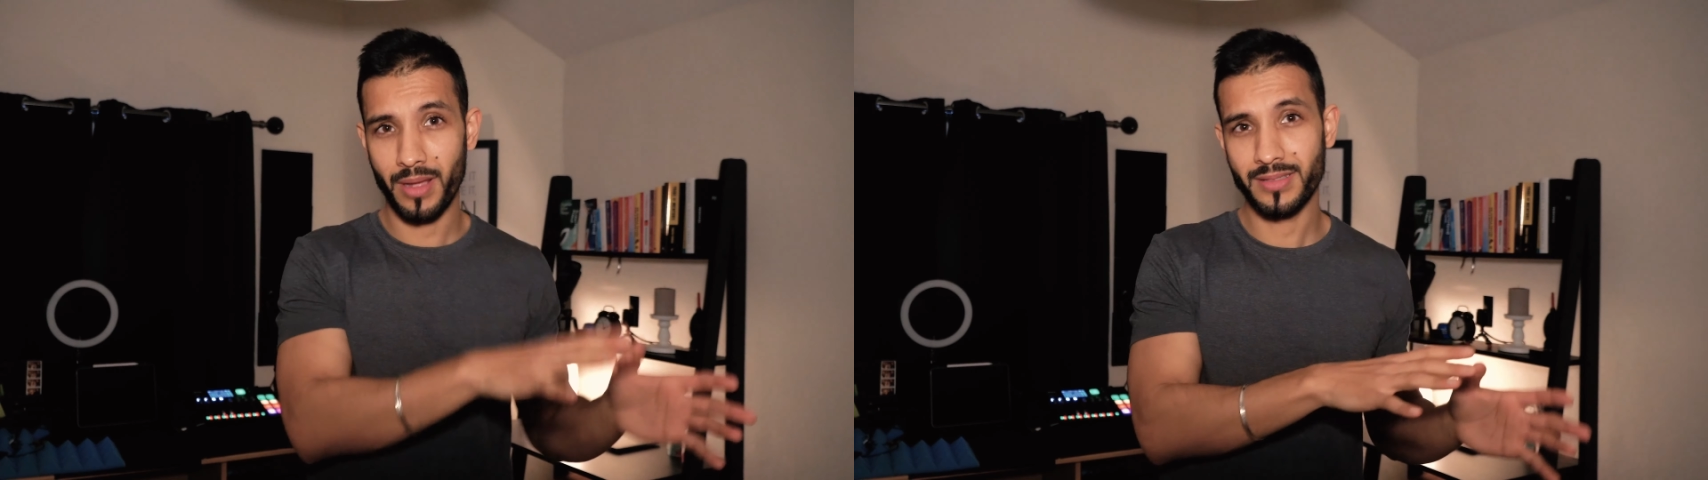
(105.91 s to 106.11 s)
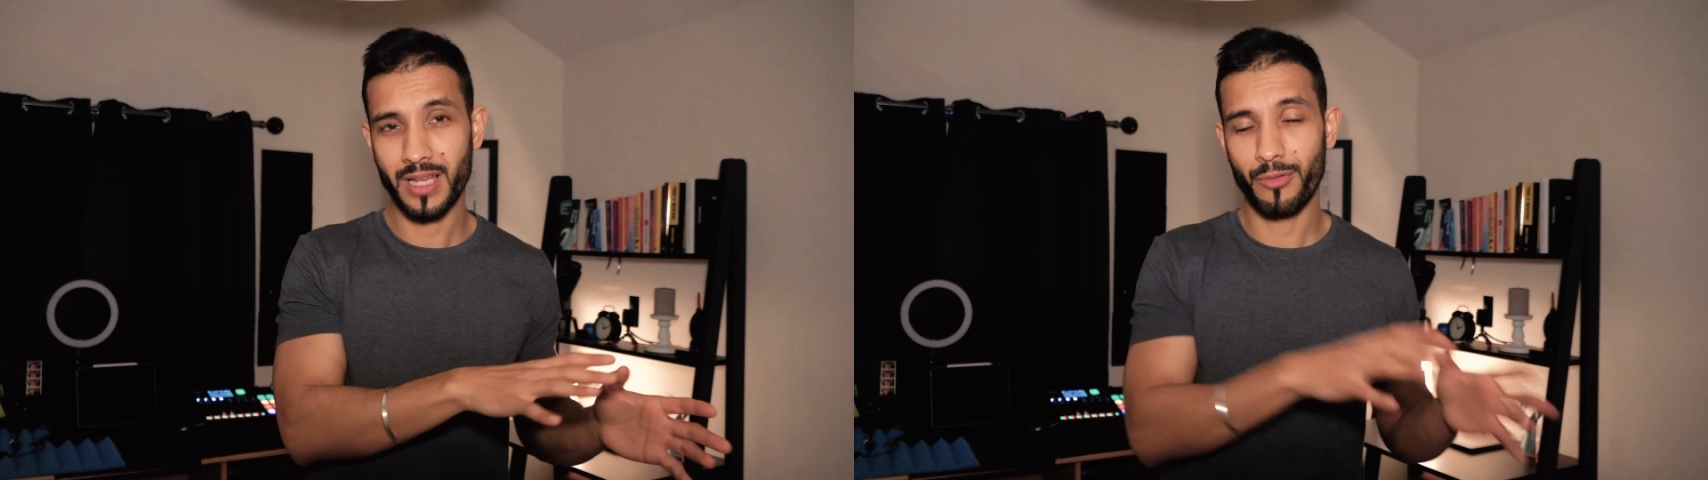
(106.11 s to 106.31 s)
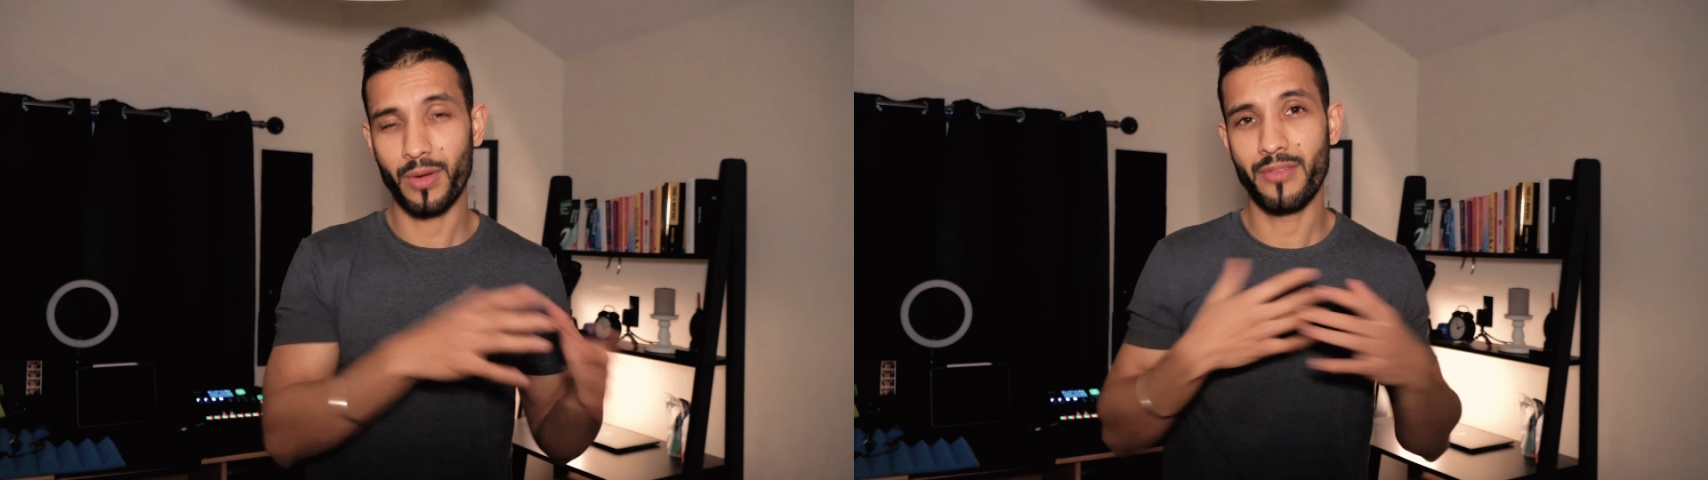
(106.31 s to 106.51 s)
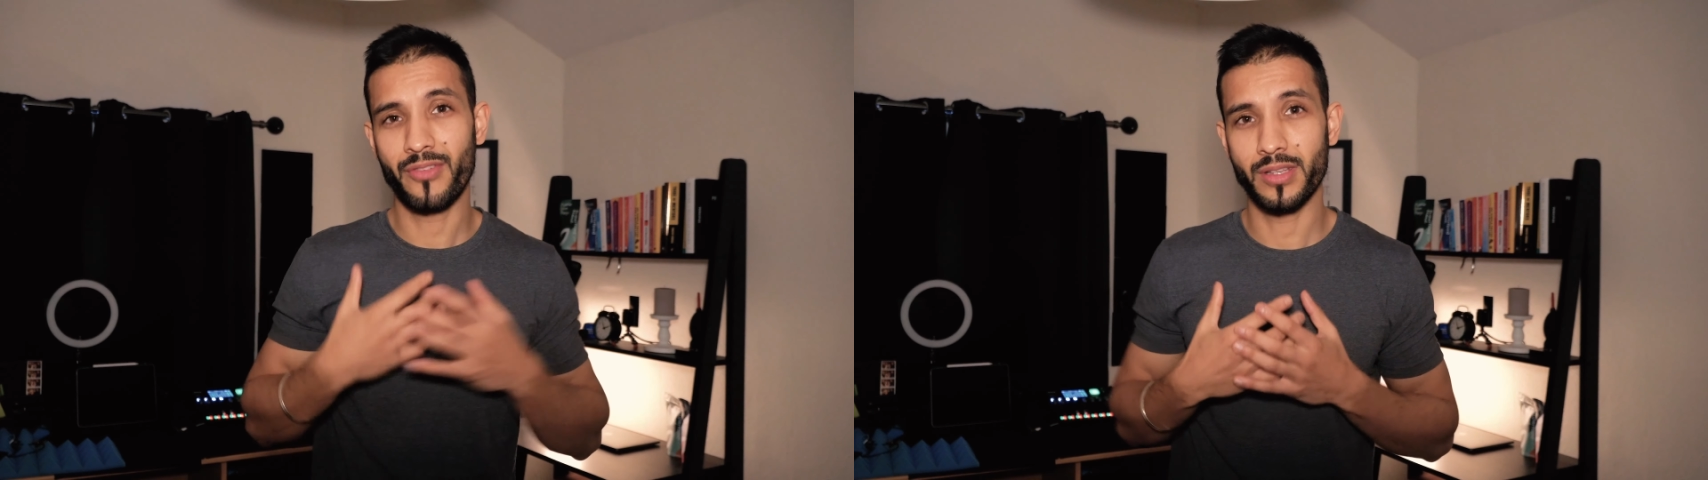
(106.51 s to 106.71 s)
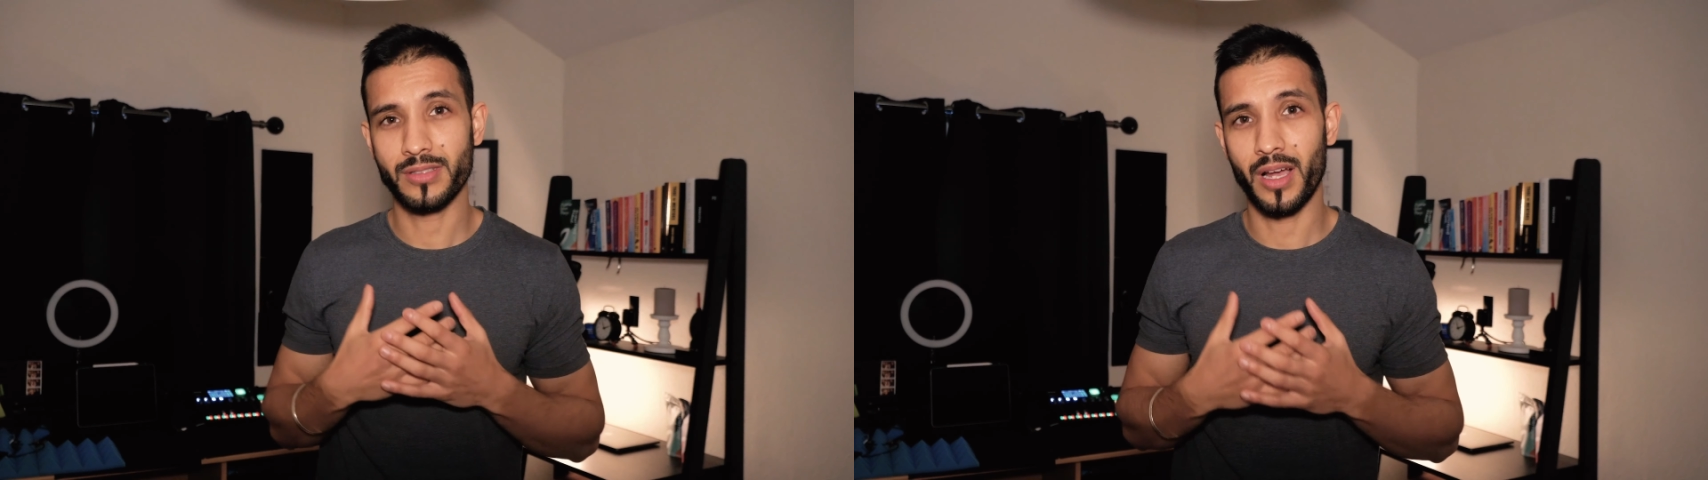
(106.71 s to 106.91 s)
myself when I
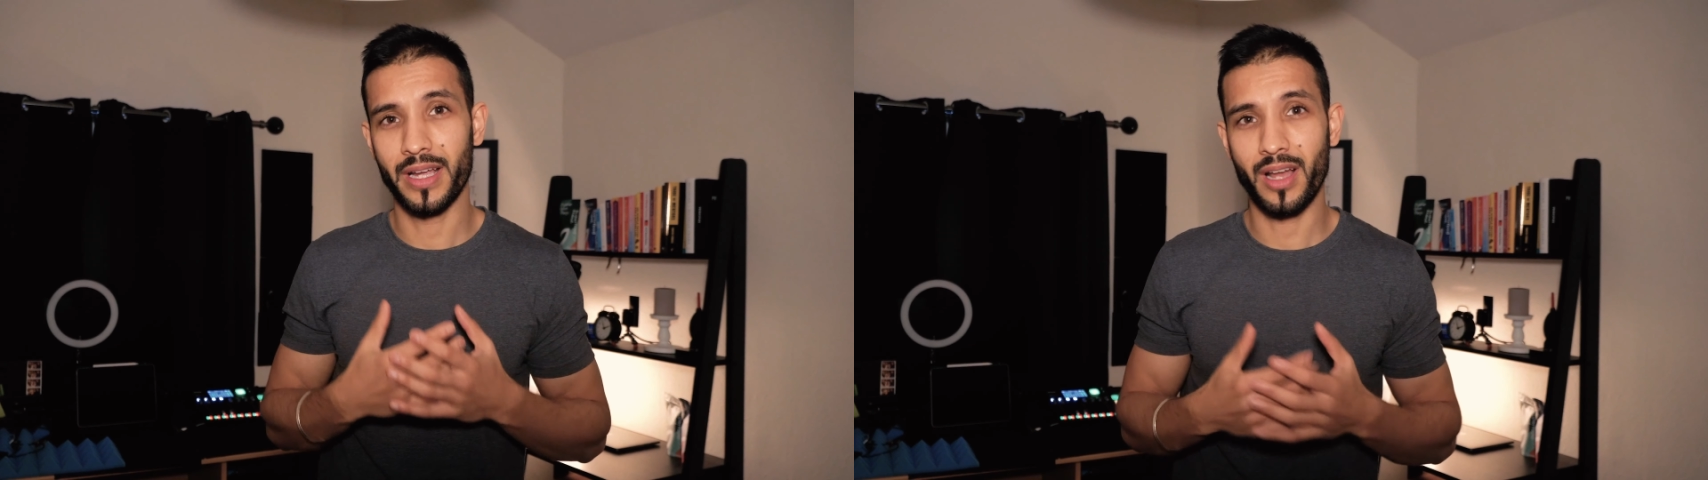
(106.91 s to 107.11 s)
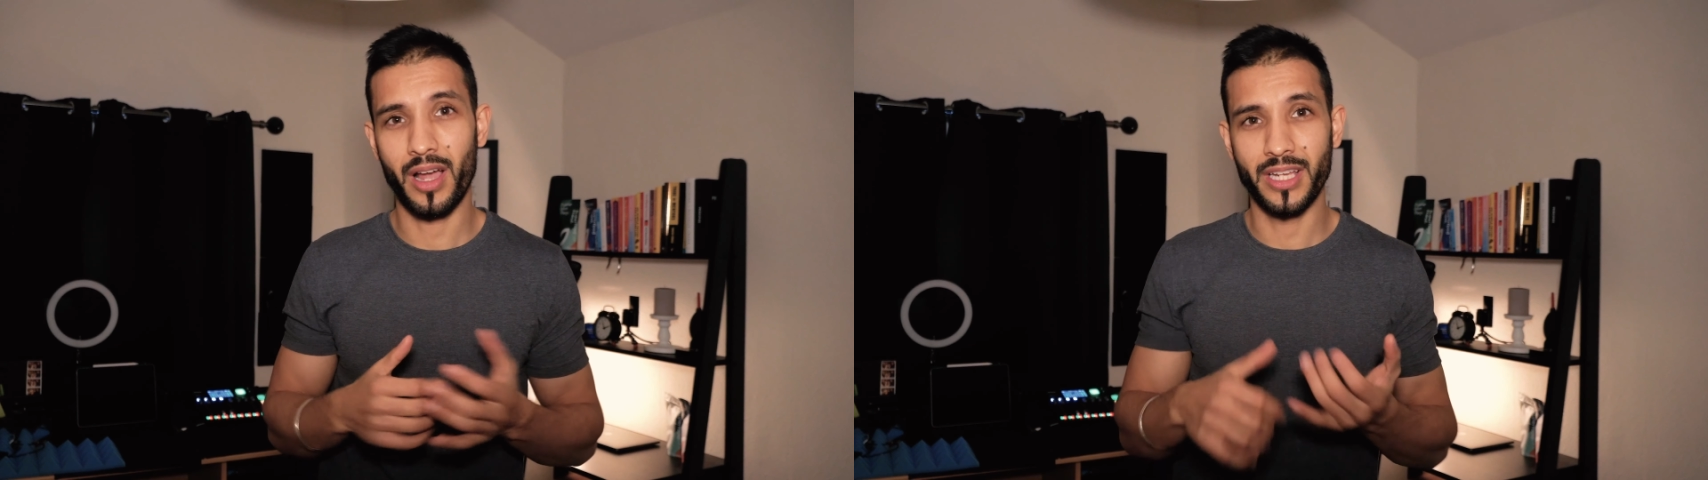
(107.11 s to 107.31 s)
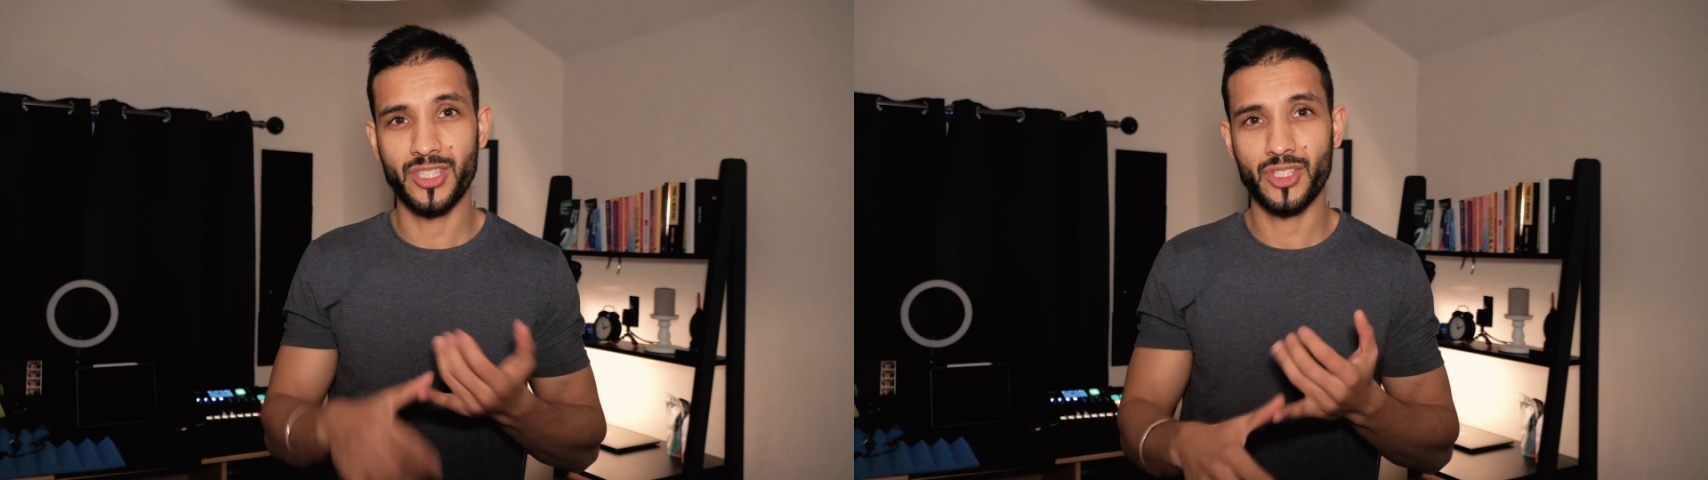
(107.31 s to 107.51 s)
first started, i.e.